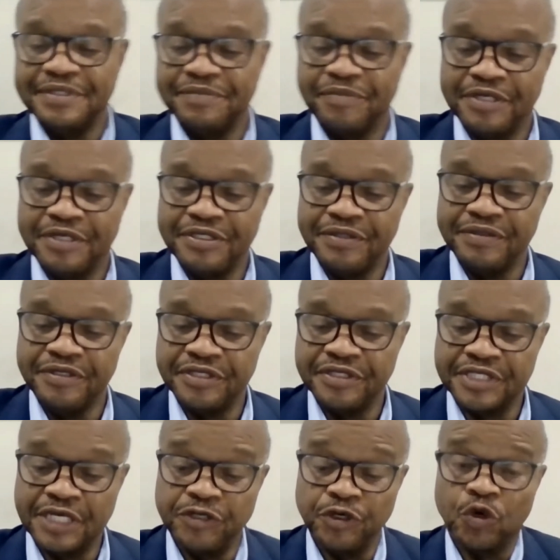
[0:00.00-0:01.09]
But you
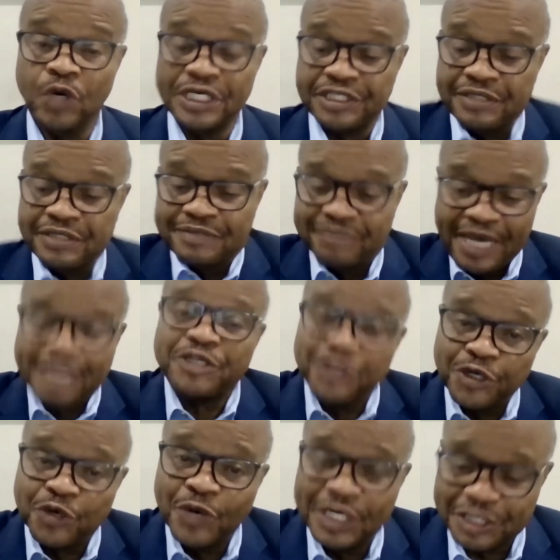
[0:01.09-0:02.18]
said your question, back to
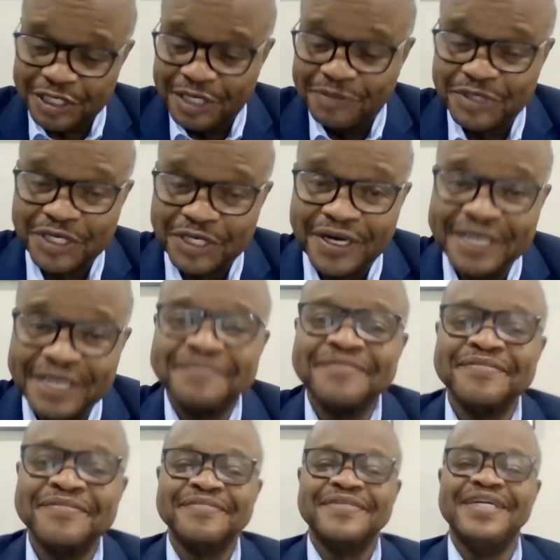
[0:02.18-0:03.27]
your question, I'm sorry.
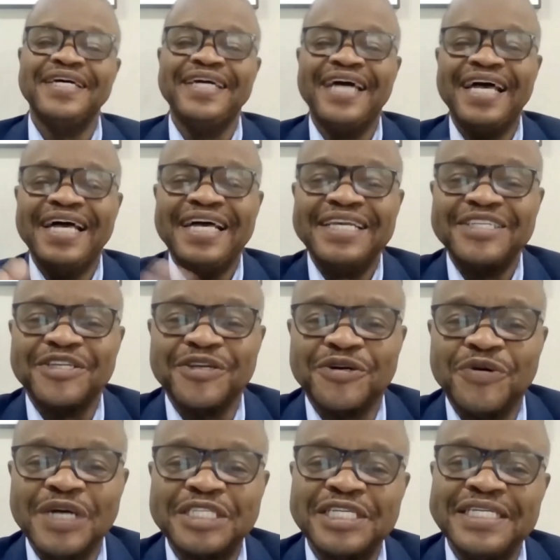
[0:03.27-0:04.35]
So your
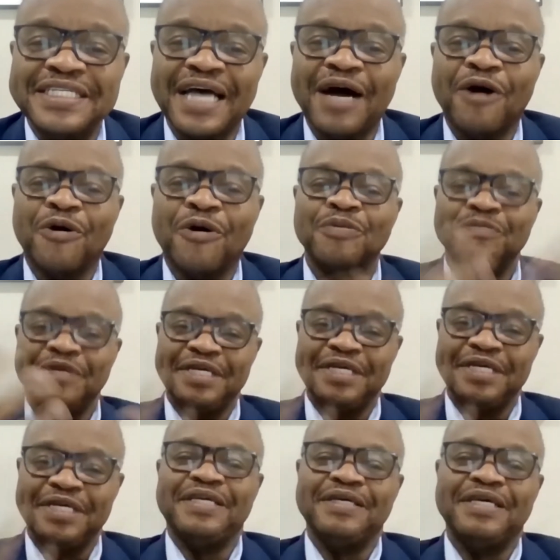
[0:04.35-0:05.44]
question is how
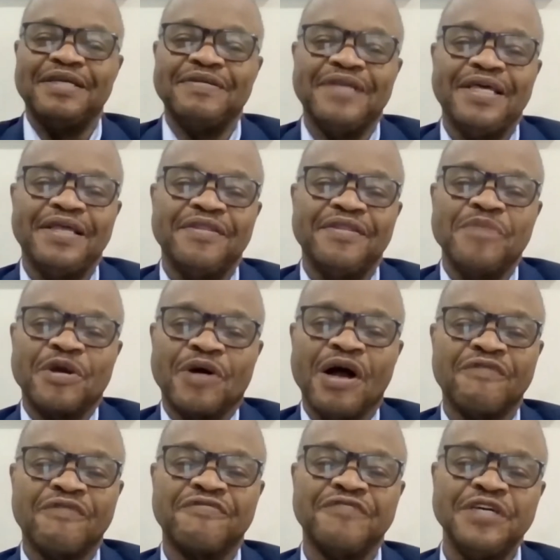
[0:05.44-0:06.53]
in the mental
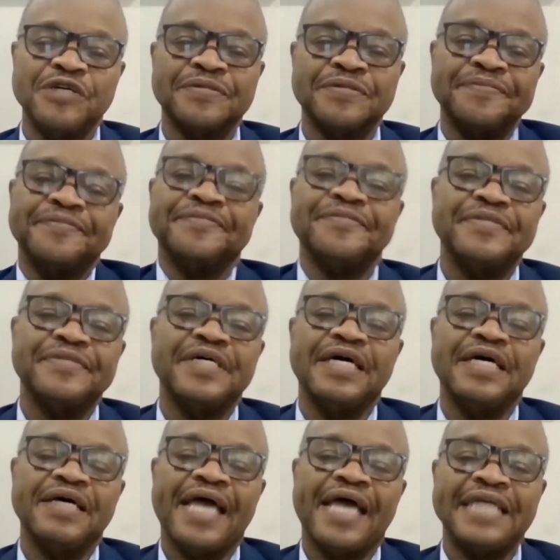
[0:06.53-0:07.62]
health field,
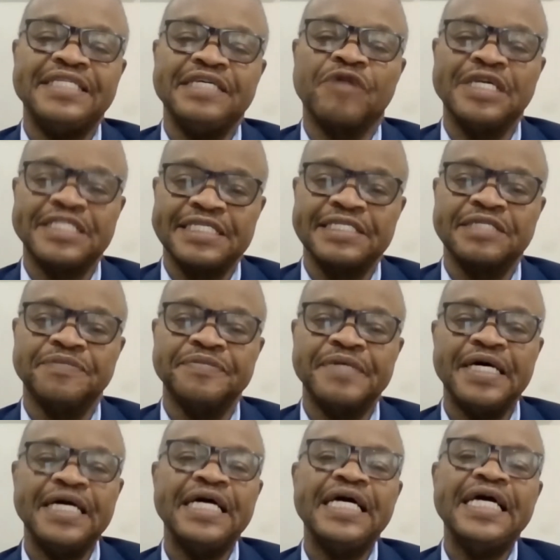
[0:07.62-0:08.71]
anti-racism.
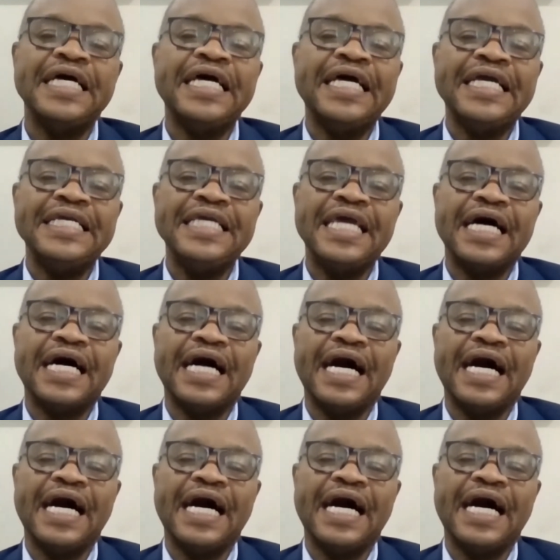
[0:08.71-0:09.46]
Yes.